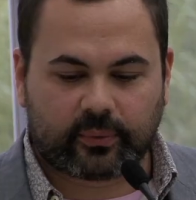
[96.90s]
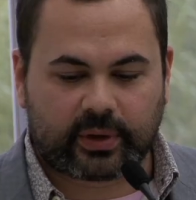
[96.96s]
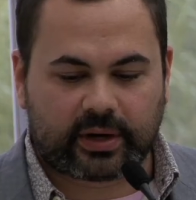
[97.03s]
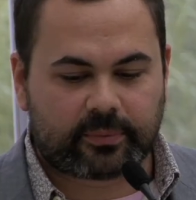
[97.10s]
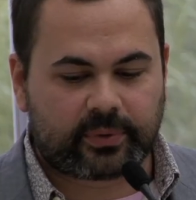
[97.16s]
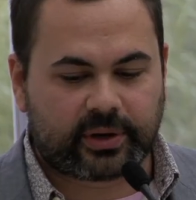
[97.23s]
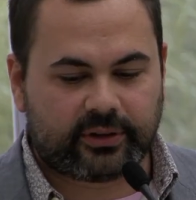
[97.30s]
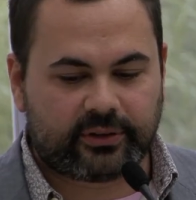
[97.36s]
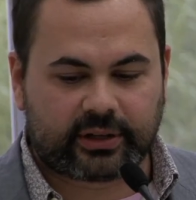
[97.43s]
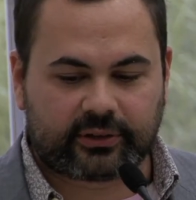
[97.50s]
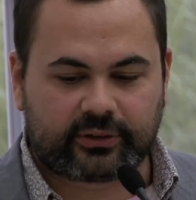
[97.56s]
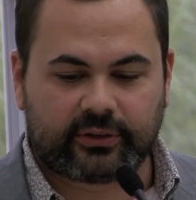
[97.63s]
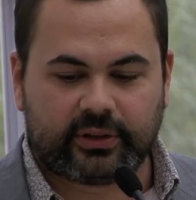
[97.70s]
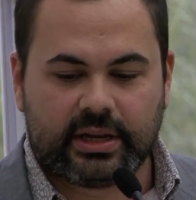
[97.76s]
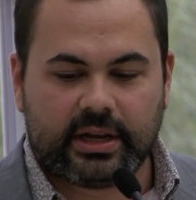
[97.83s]
we have
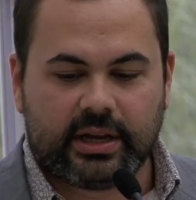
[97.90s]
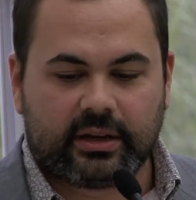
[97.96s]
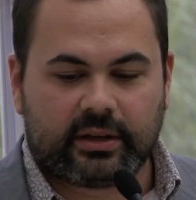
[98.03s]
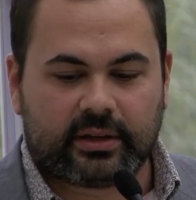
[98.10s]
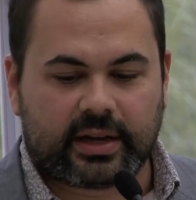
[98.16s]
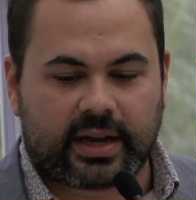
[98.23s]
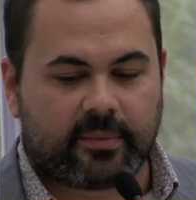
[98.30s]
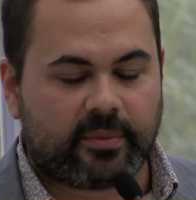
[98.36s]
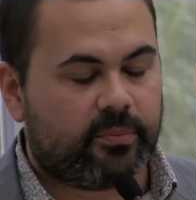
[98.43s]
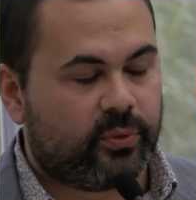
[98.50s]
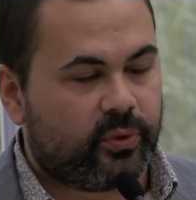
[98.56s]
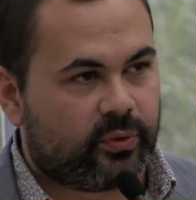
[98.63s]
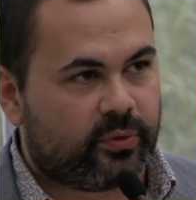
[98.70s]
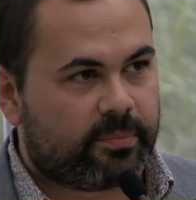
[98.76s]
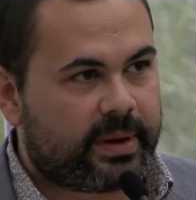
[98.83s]
projects named
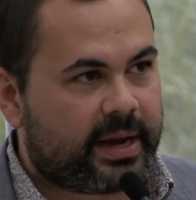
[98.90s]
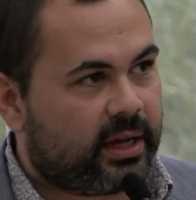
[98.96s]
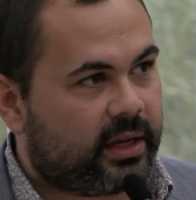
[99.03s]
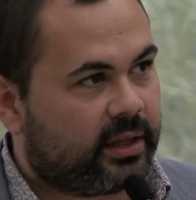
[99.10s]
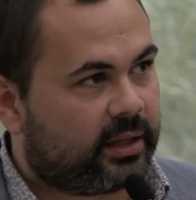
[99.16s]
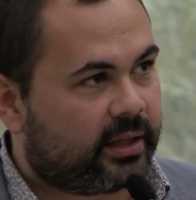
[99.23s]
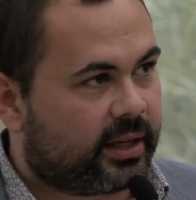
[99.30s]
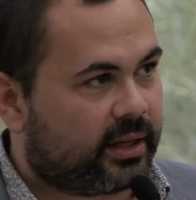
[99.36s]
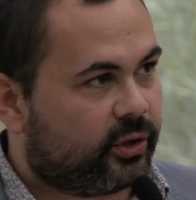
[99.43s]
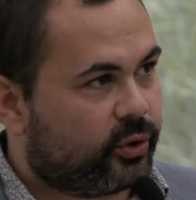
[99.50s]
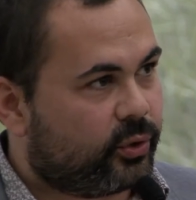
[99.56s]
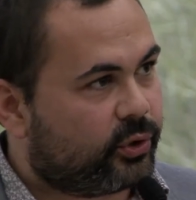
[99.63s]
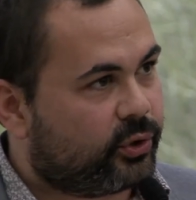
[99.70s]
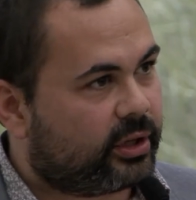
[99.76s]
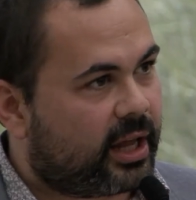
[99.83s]
Moon Bell and
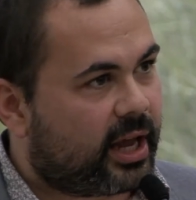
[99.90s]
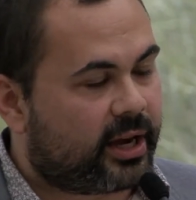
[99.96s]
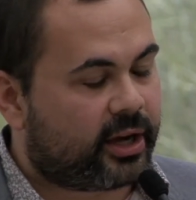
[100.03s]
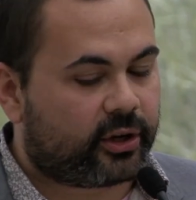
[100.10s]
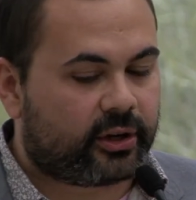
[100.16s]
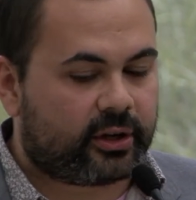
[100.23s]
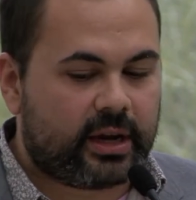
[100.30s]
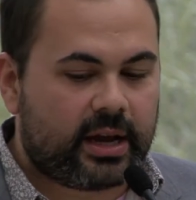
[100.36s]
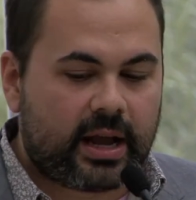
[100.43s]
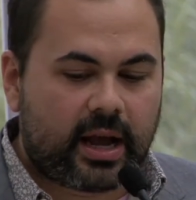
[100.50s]
Lunar Lyre,